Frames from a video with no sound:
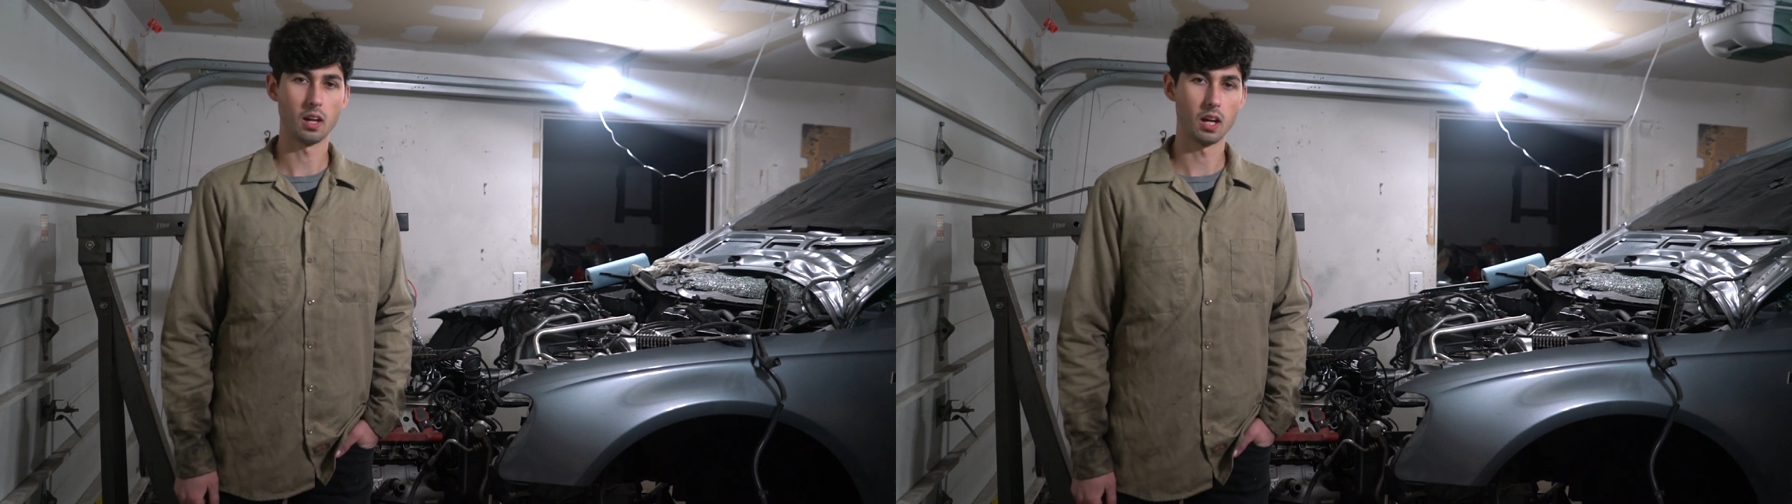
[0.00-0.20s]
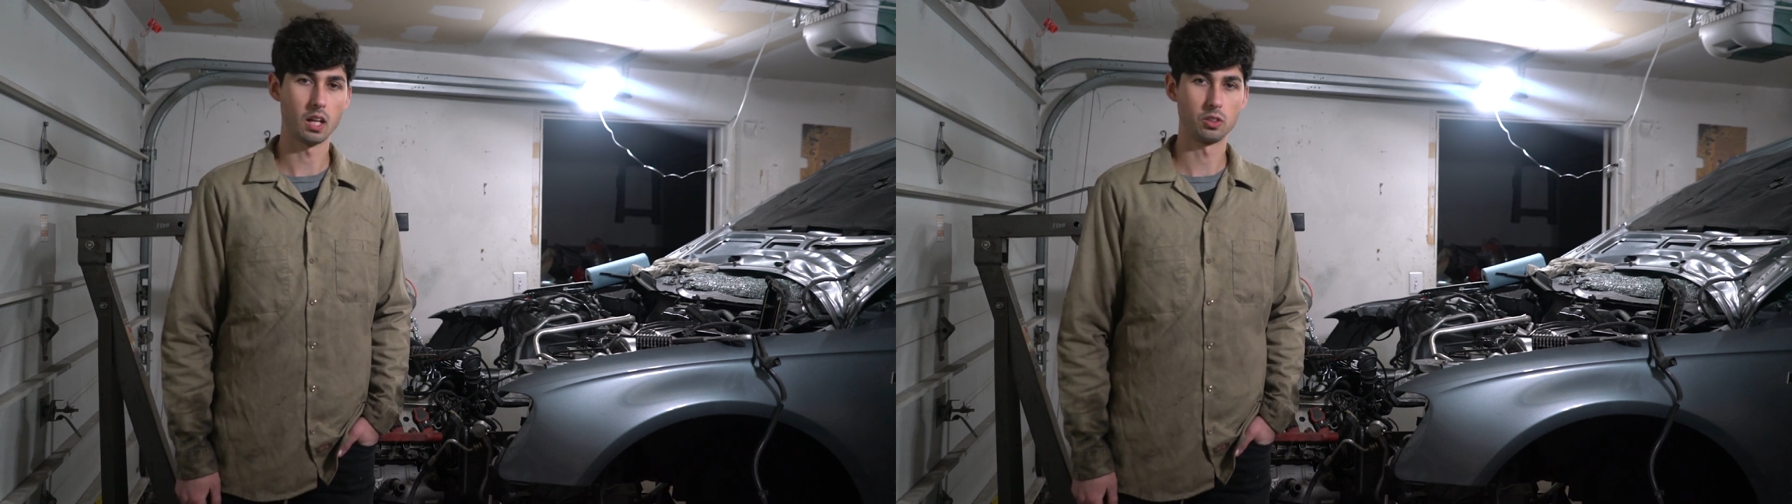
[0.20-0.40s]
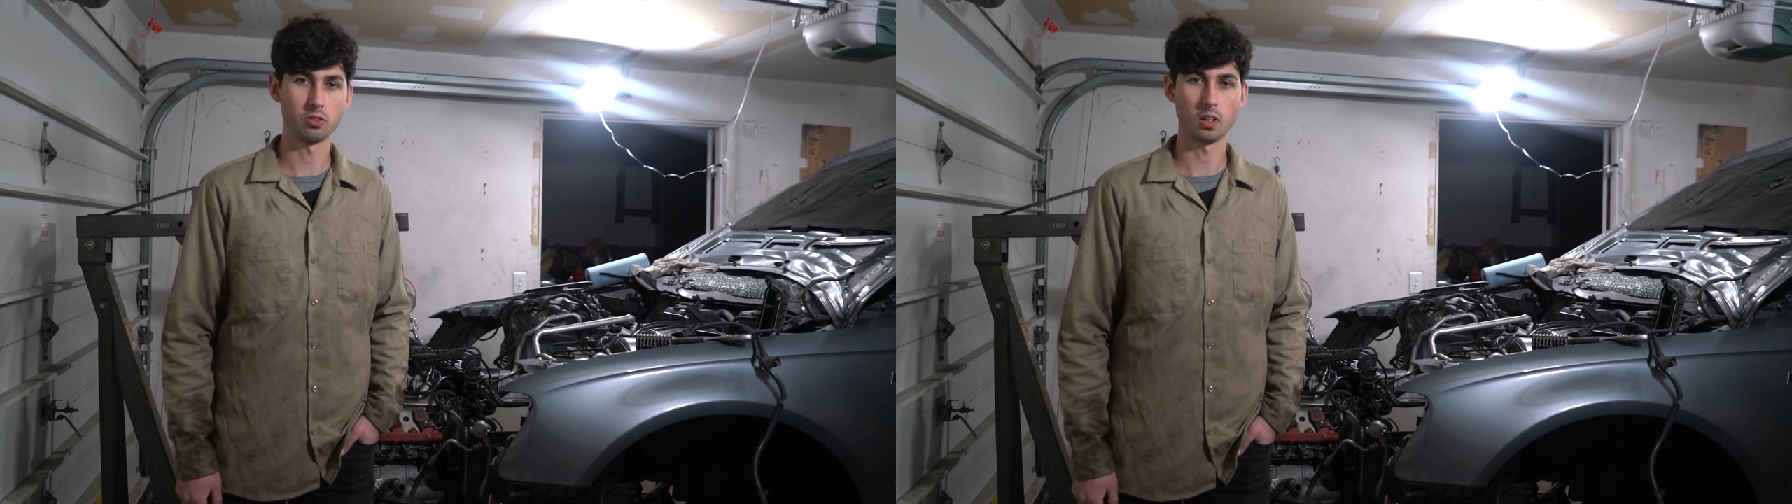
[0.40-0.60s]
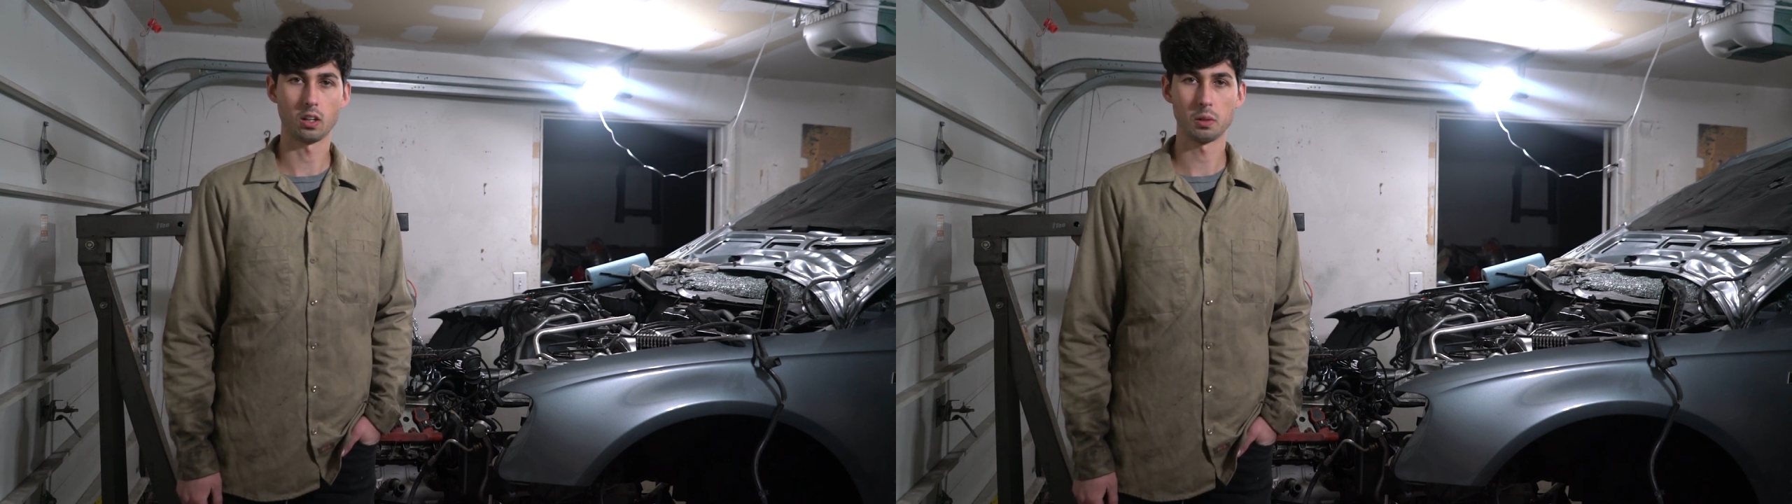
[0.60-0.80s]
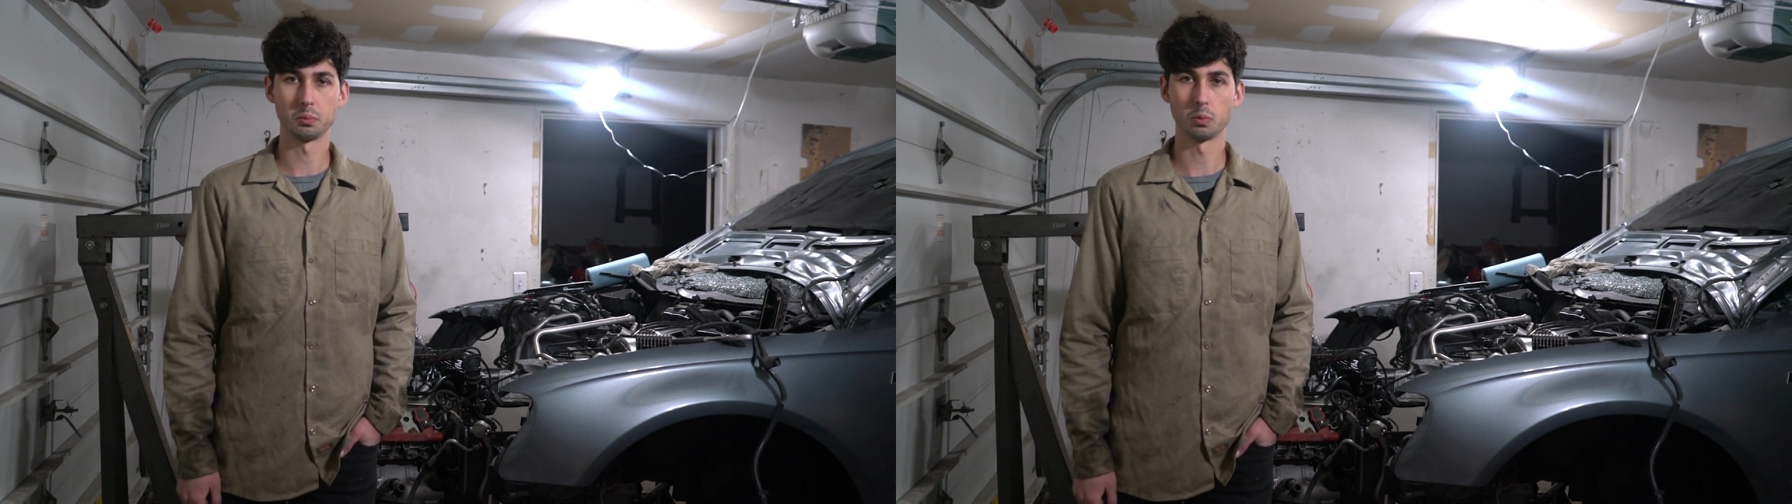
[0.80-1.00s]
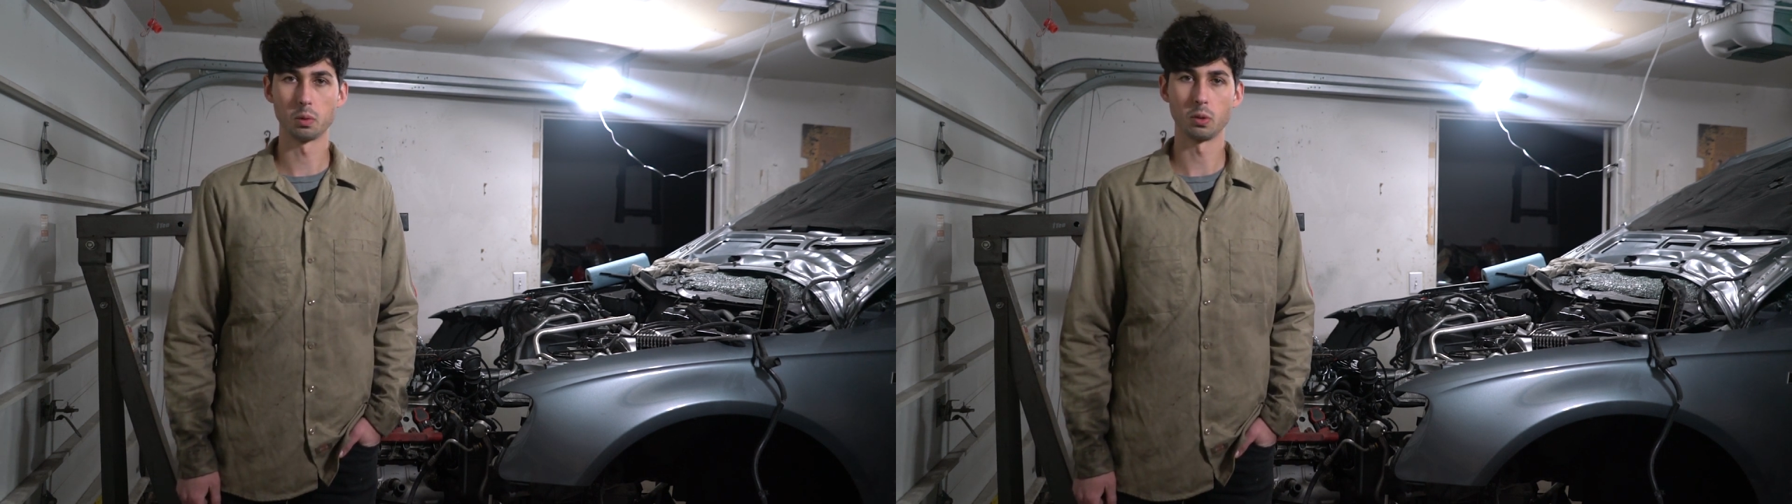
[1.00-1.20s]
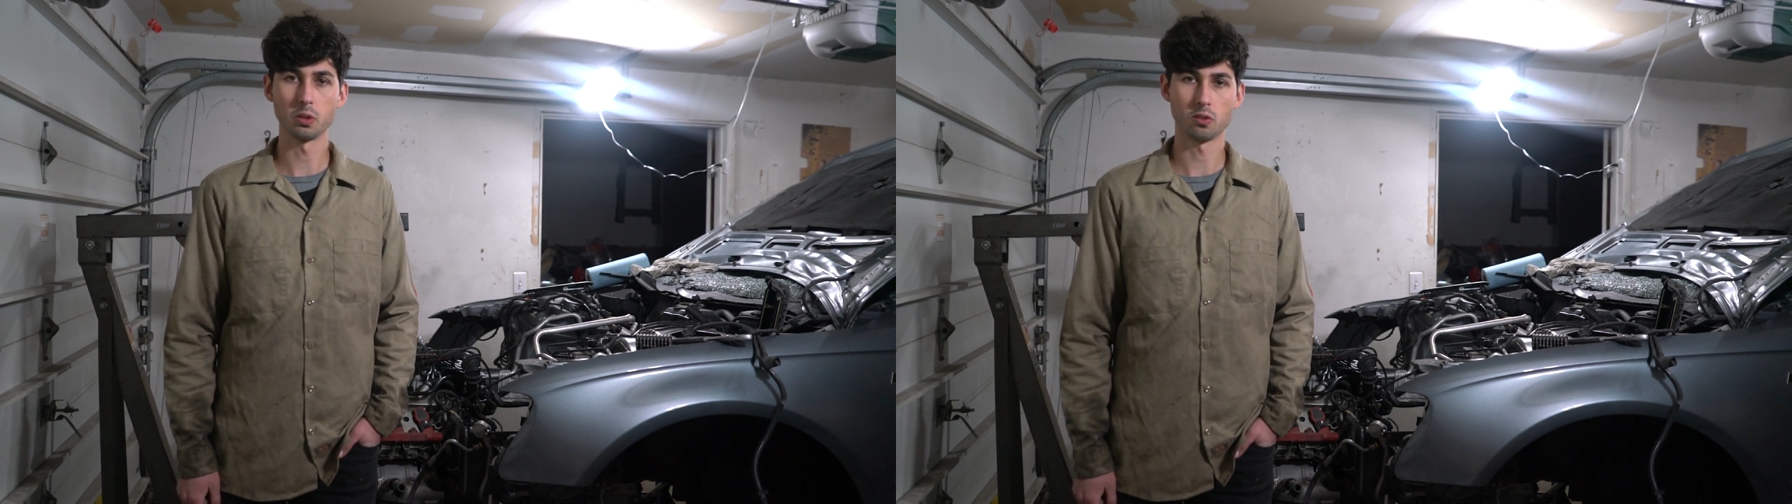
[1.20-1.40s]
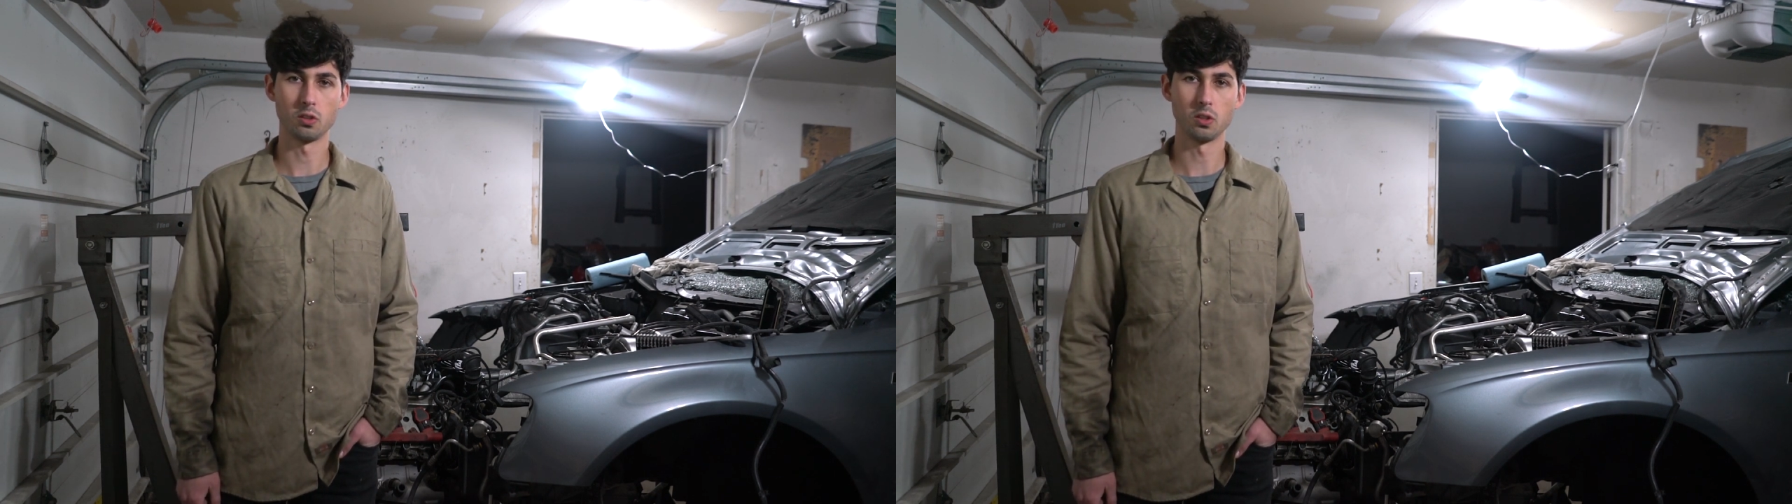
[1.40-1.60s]
and just got a couple more
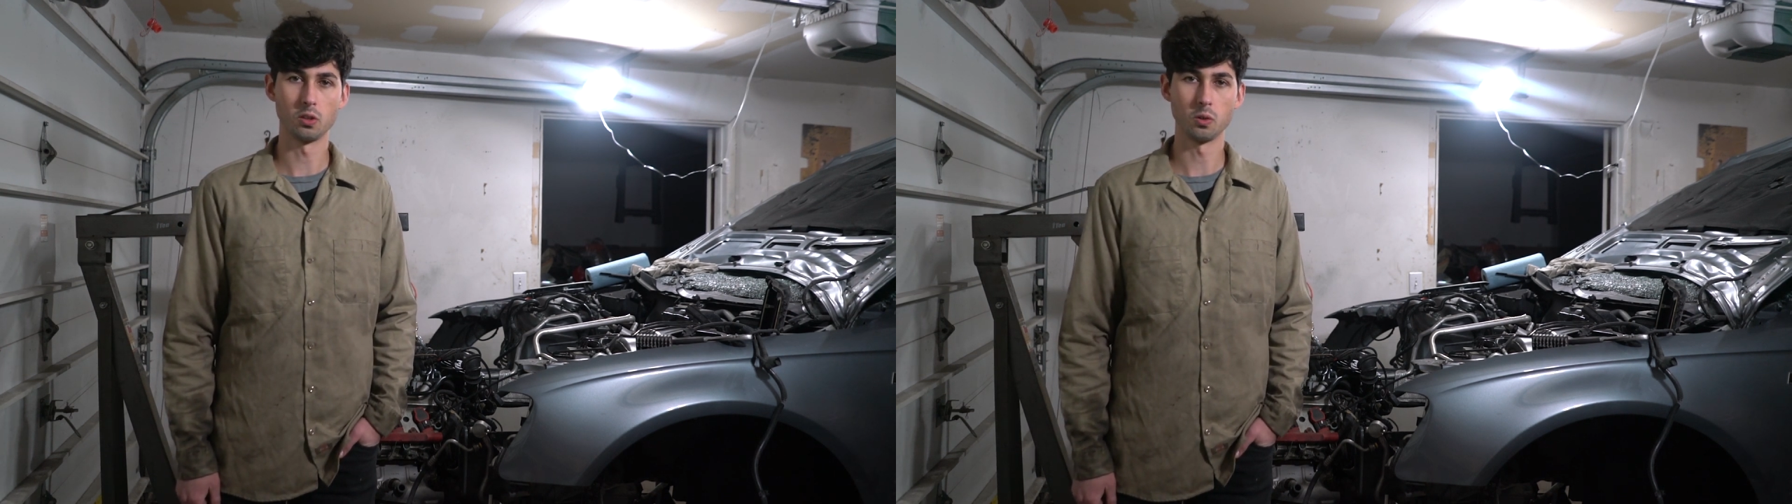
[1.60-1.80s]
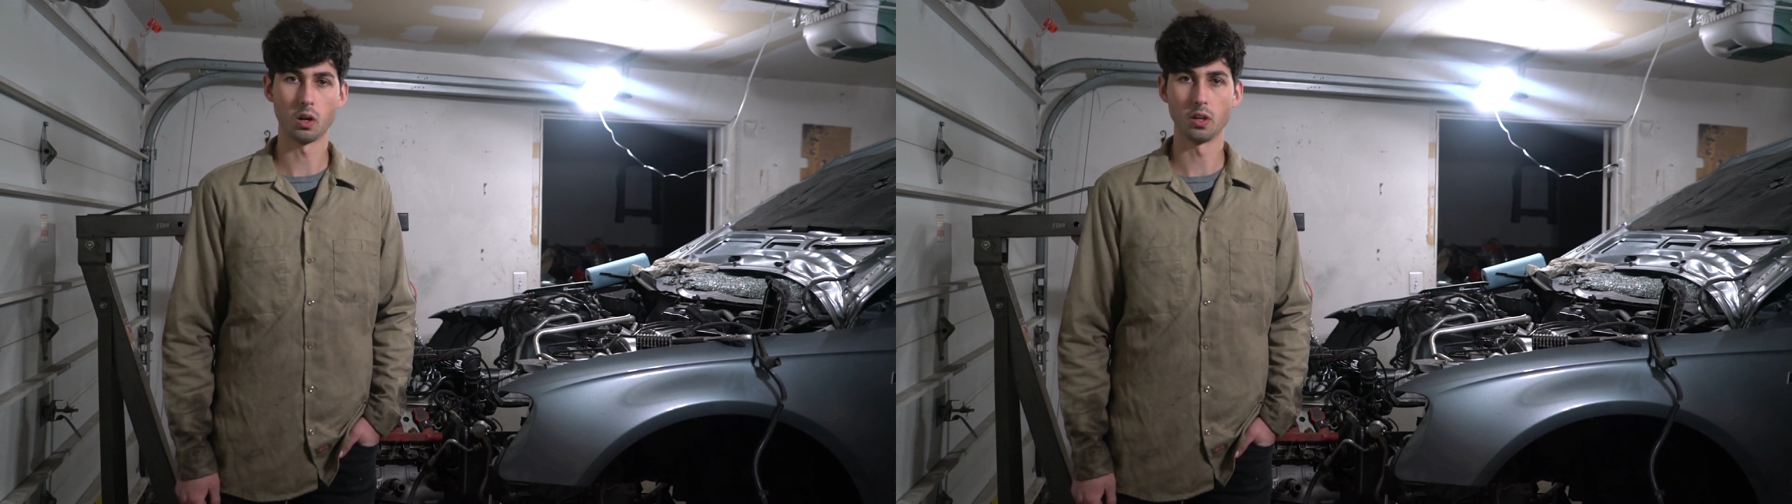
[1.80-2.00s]
bolts to do,